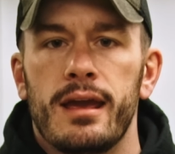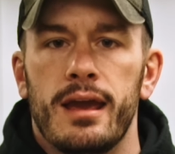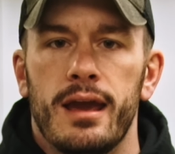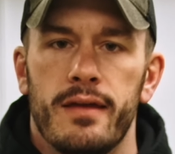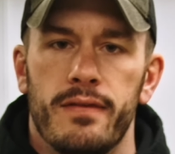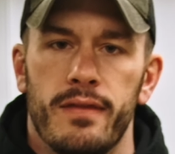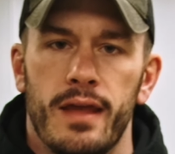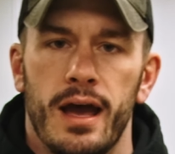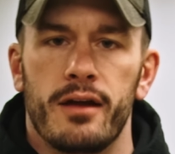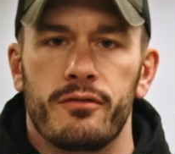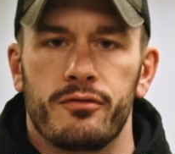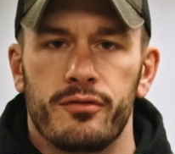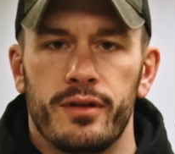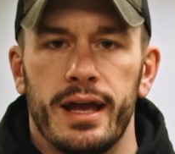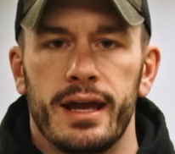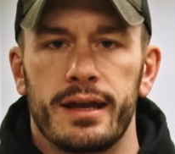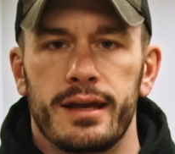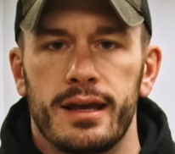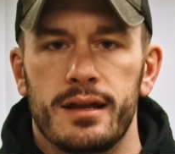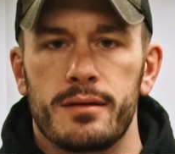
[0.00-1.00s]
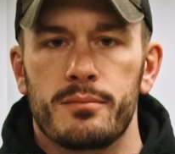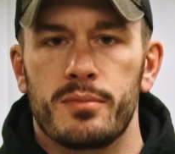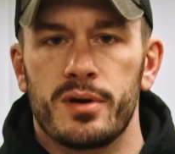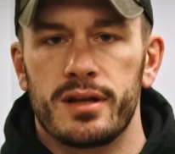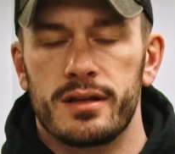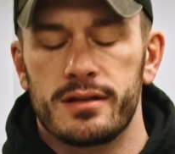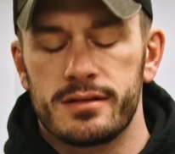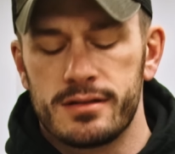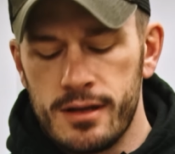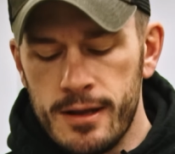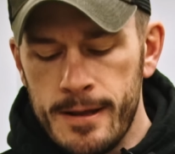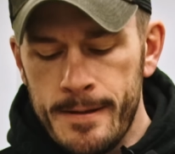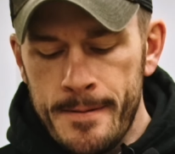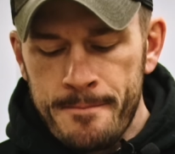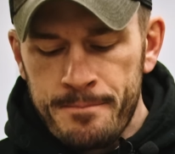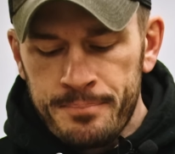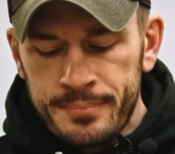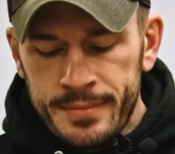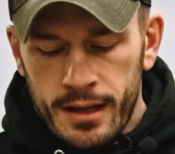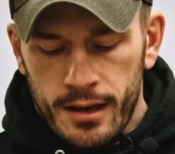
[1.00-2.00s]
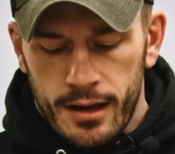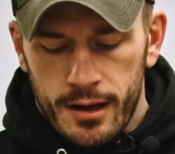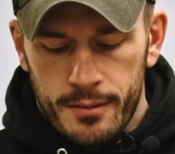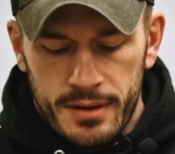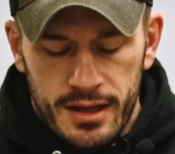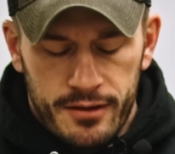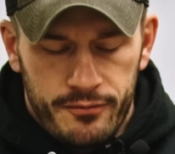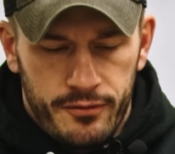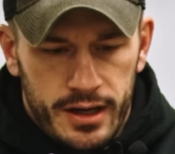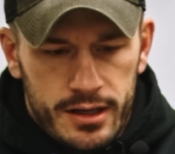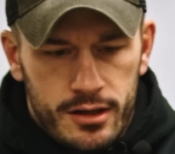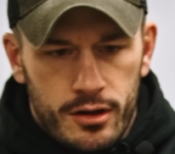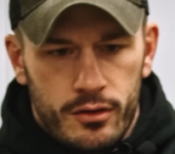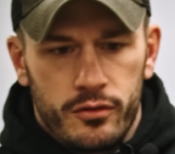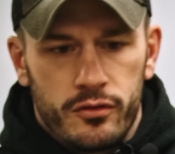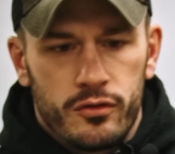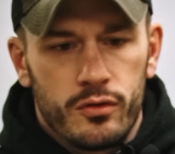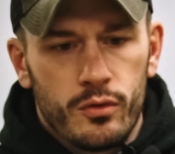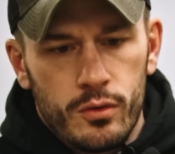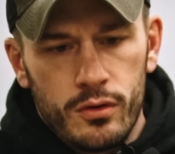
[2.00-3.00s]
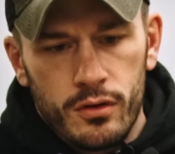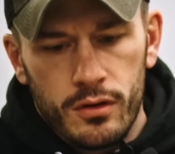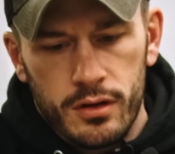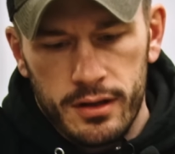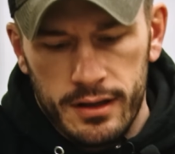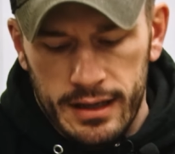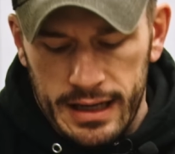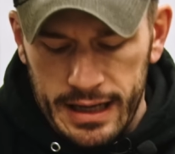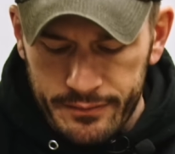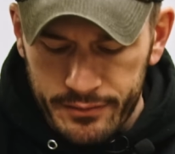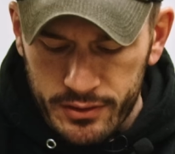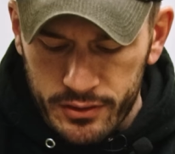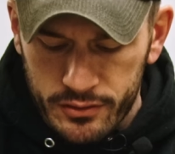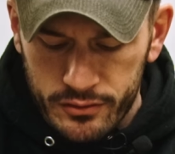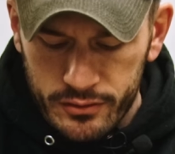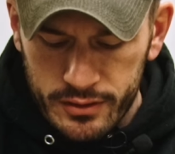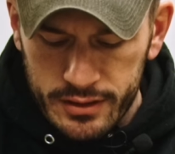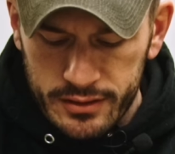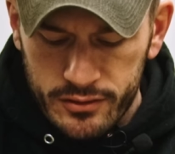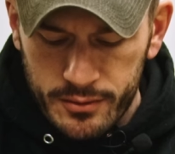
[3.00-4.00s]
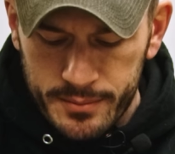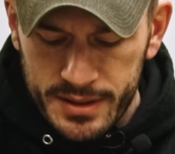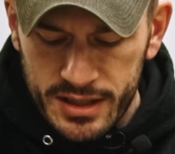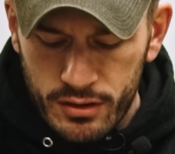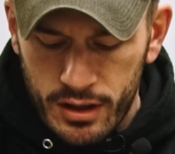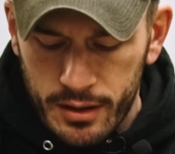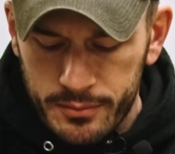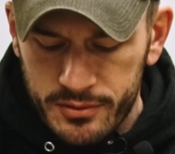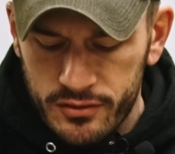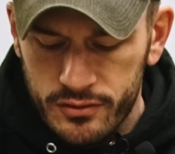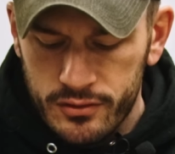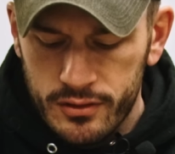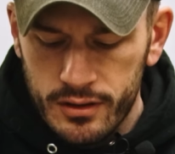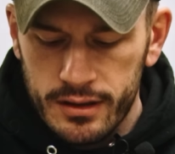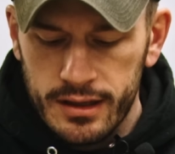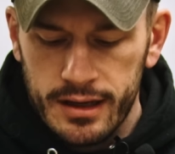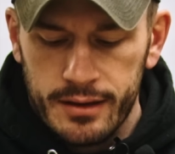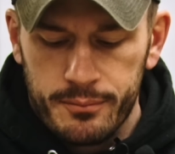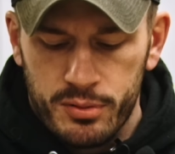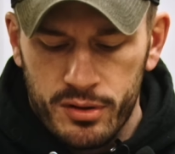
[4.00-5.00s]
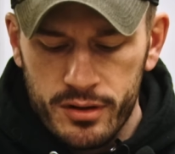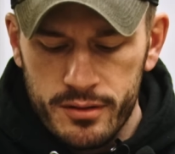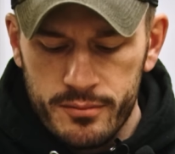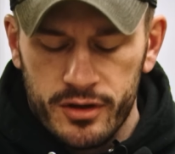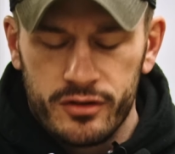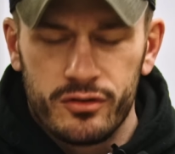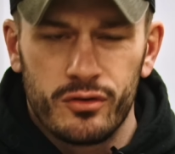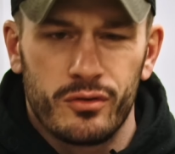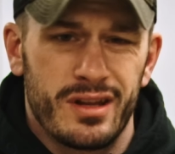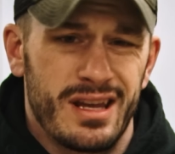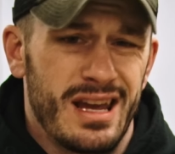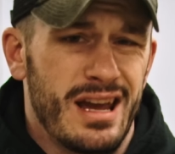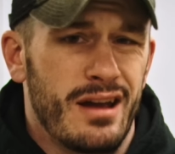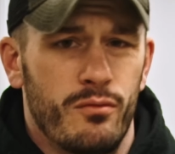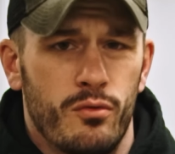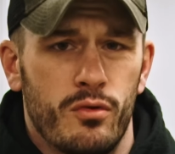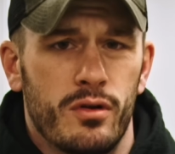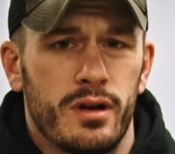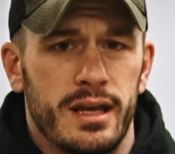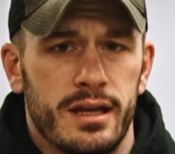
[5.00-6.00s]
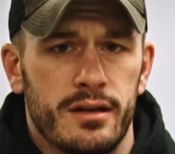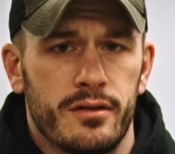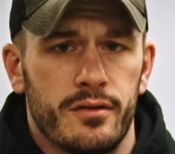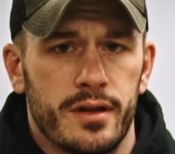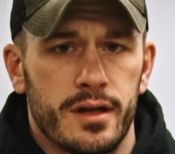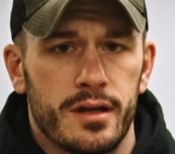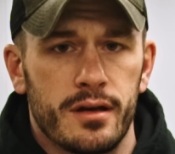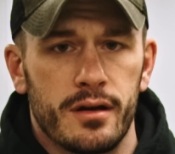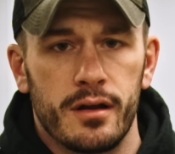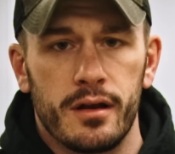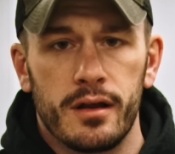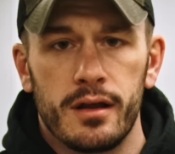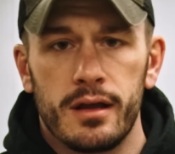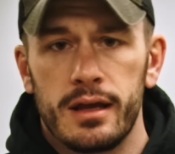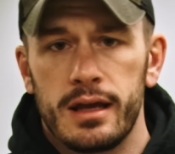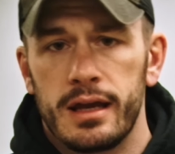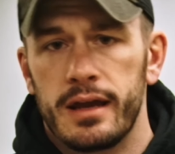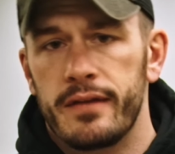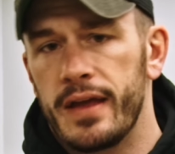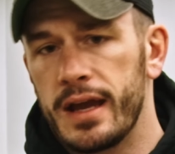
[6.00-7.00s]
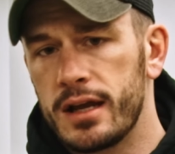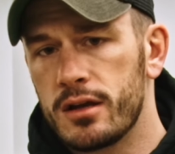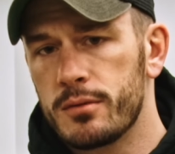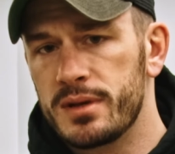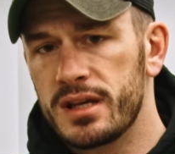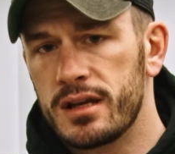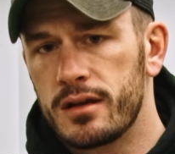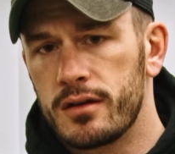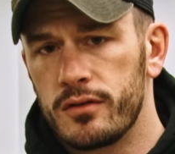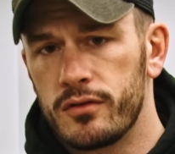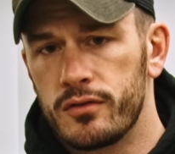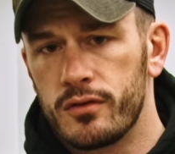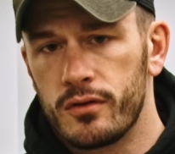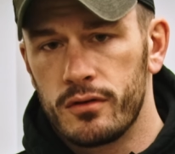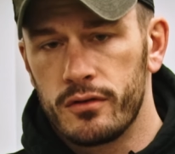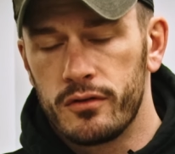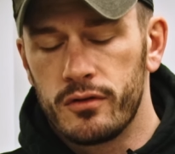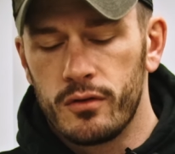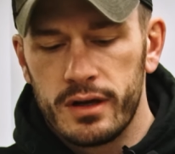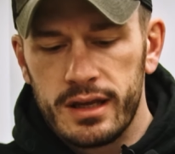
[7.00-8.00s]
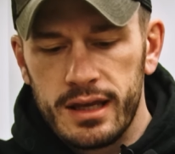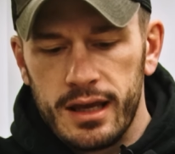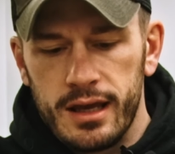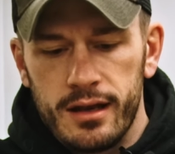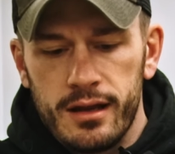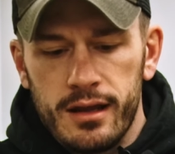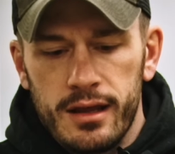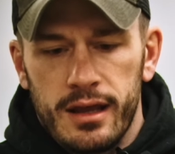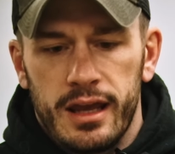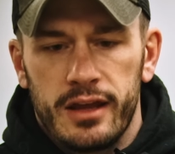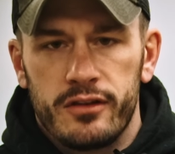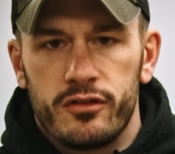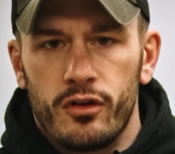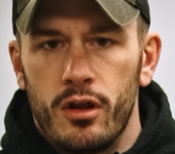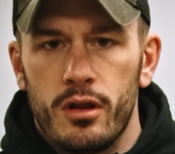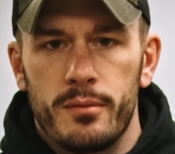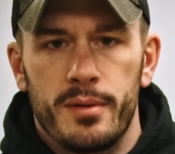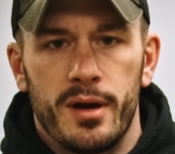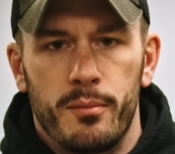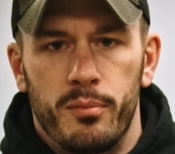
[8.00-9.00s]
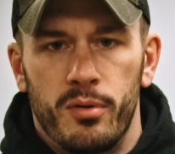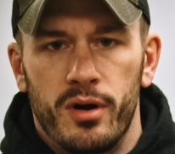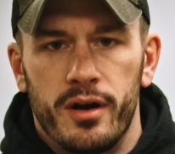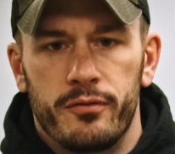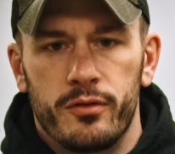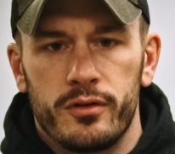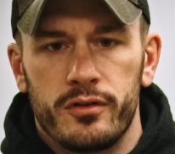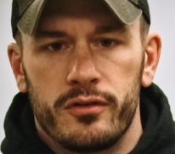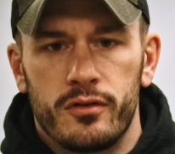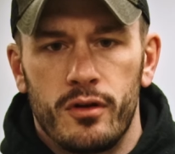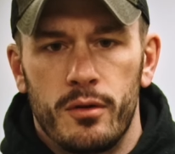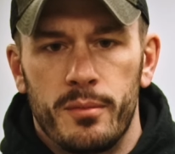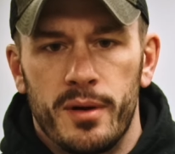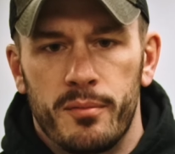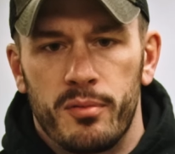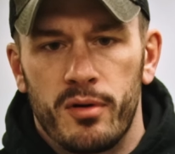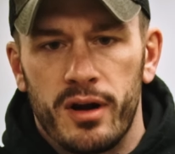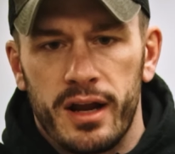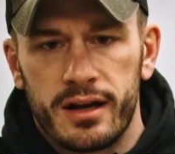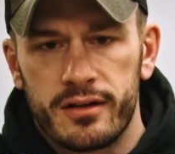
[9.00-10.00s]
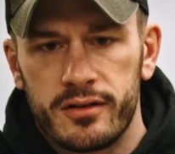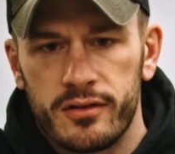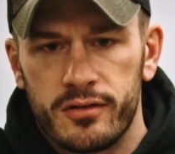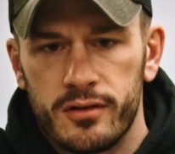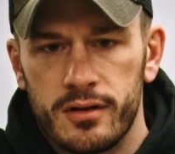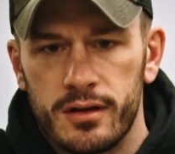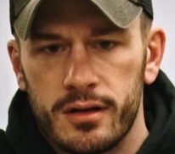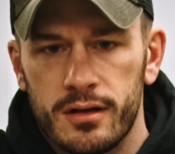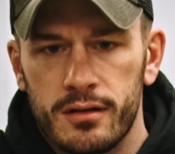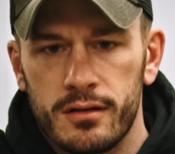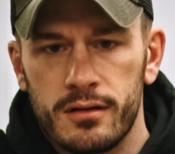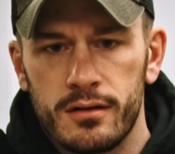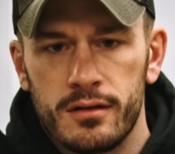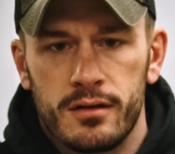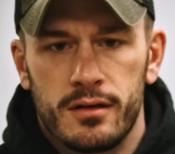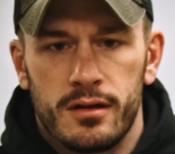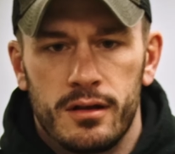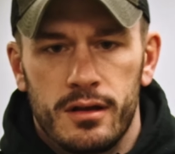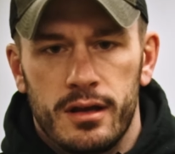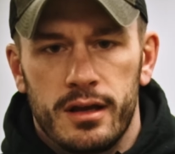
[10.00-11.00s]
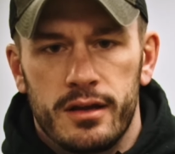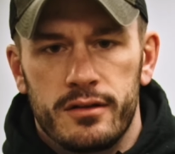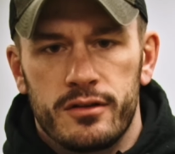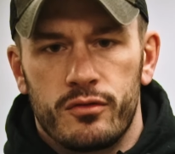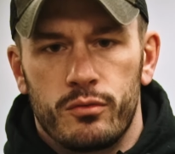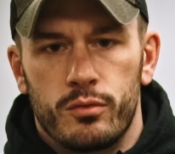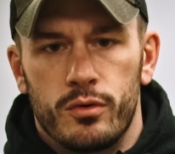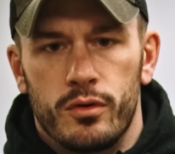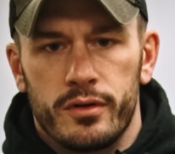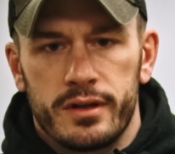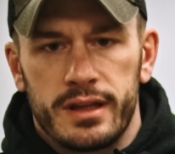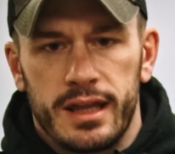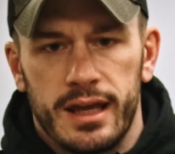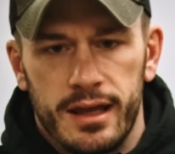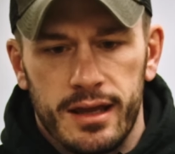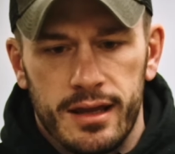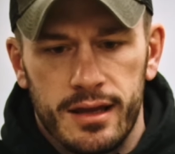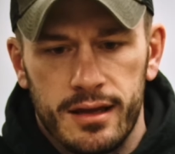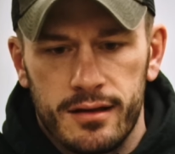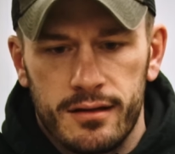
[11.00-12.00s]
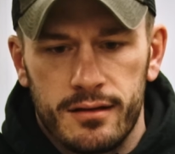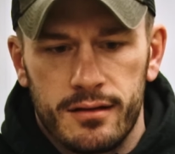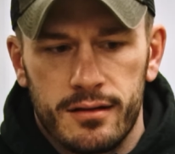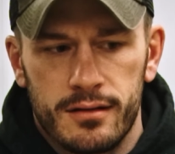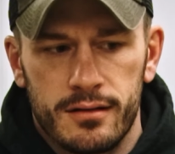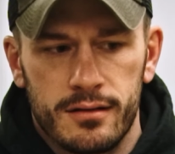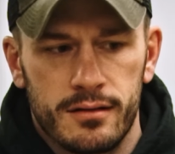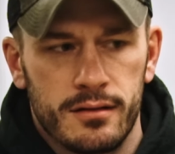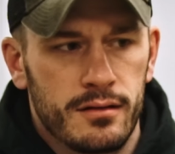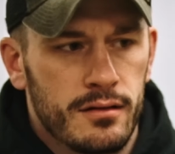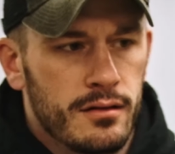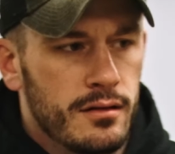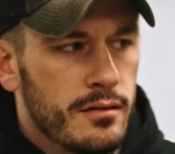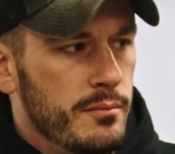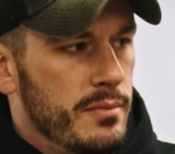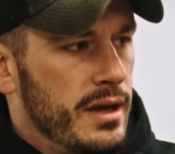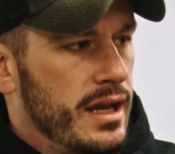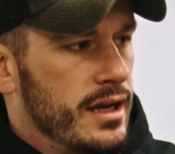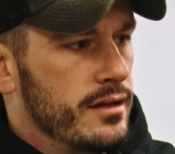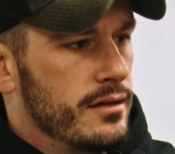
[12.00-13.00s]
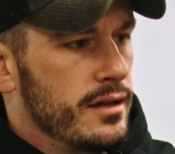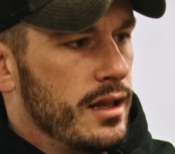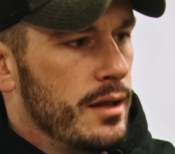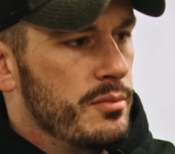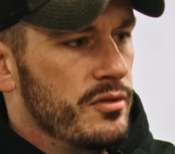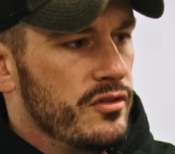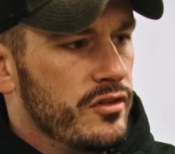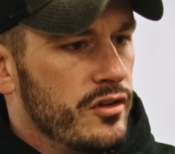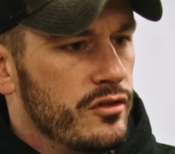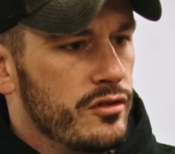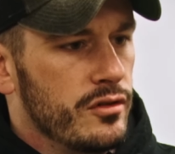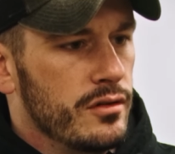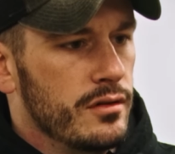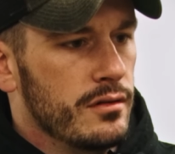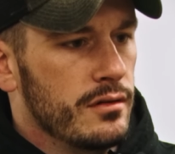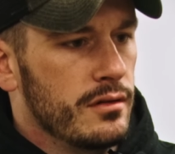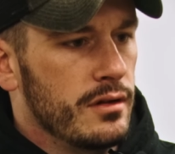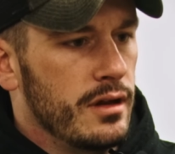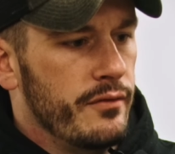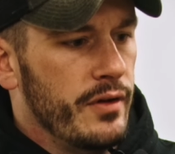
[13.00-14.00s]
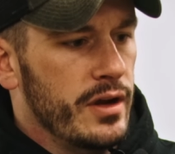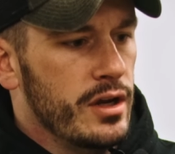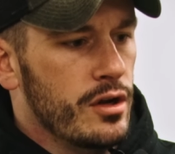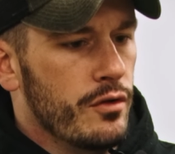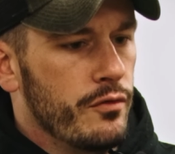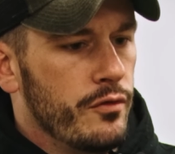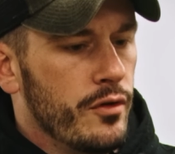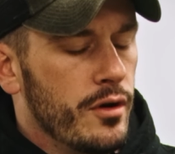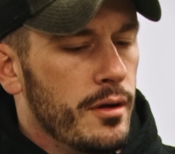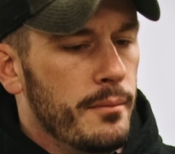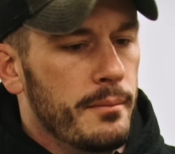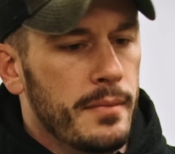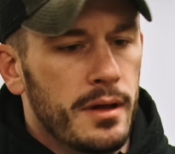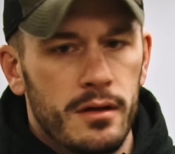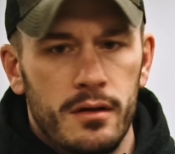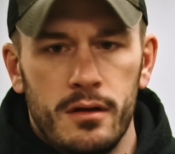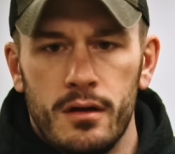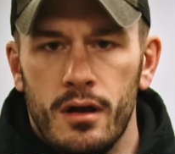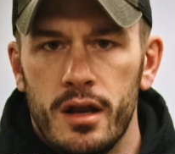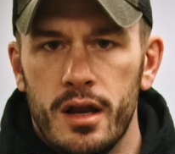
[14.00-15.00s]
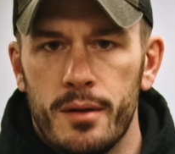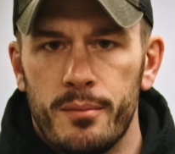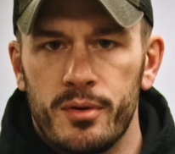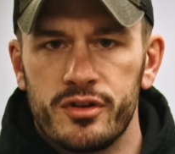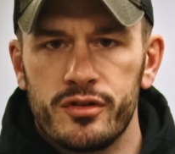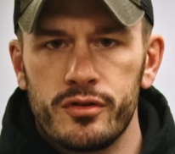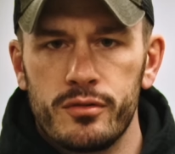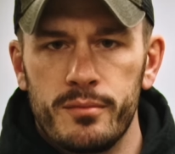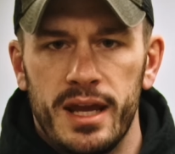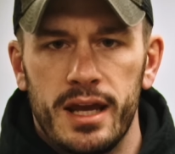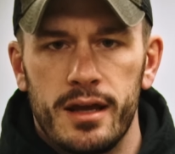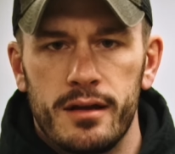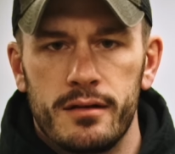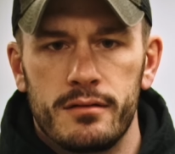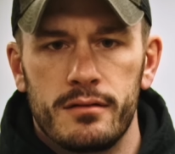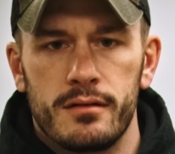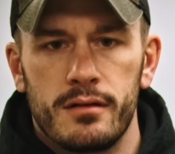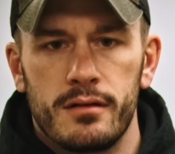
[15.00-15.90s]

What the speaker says: and not flag anybody's. If I go Sewell, obviously somebody grabs this gun, I pretty much only have one hand on the gun, and that could be a concern. So again, it's all about preference, it's all about practicing and just rolling that hand back into that position. If I go from a number 2 man,